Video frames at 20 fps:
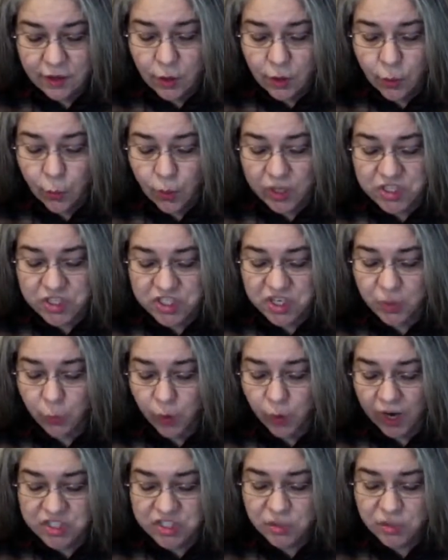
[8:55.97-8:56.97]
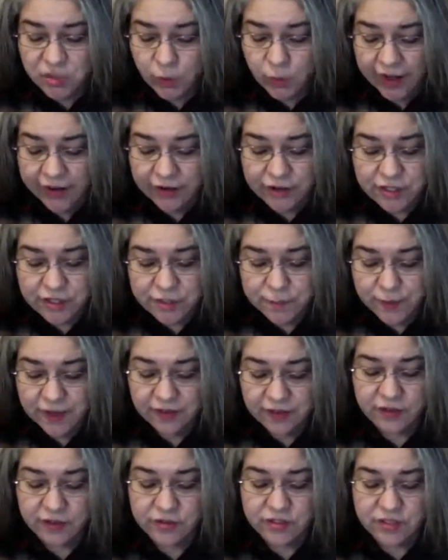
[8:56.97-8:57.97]
While she watched the riders make
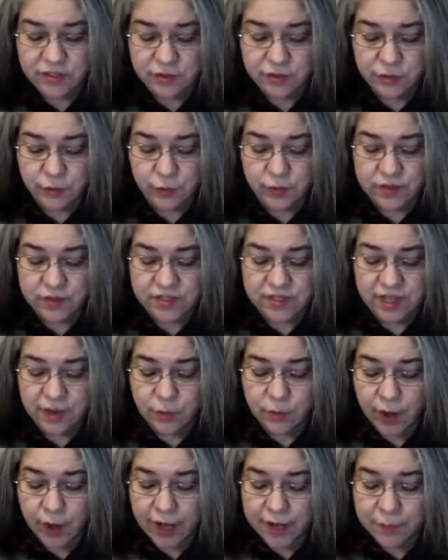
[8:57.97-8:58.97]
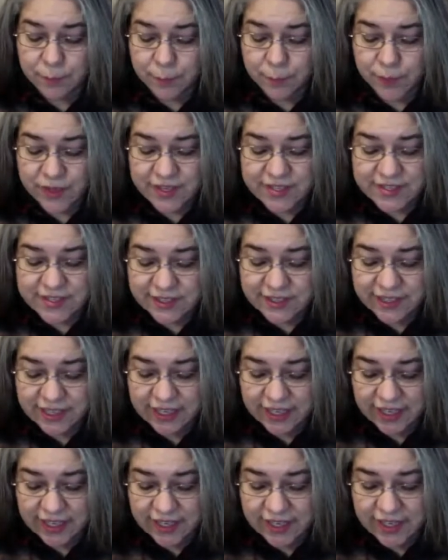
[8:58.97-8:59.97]
their salutes and ride busily
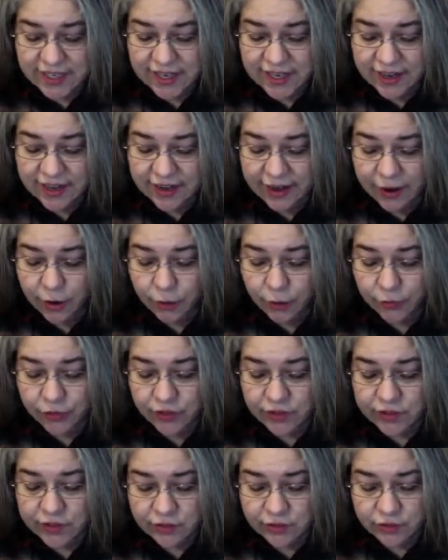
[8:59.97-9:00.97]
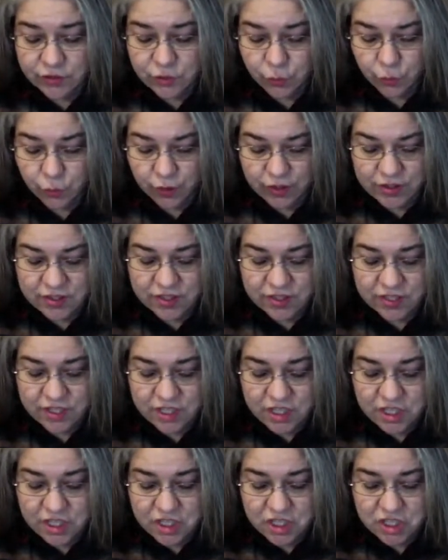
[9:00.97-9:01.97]
in and out the little doors,
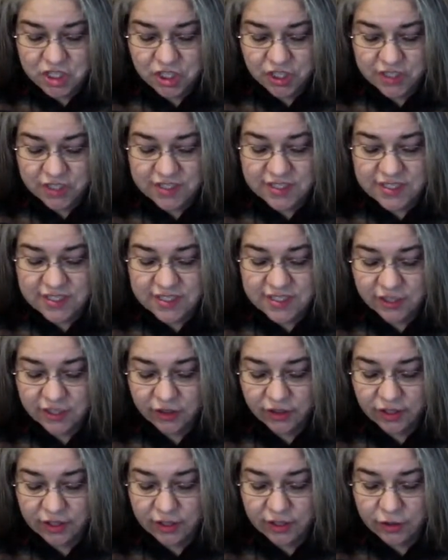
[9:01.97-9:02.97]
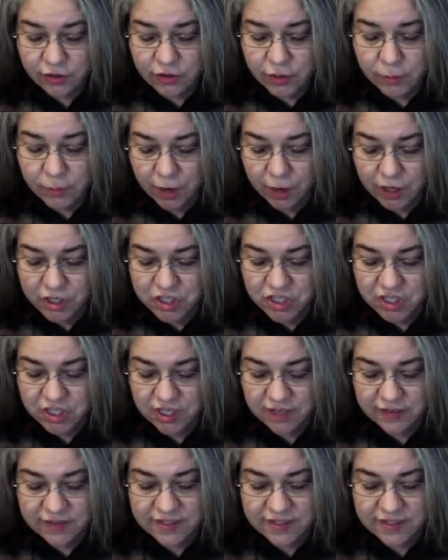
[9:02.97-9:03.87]
she could still hear the marching and the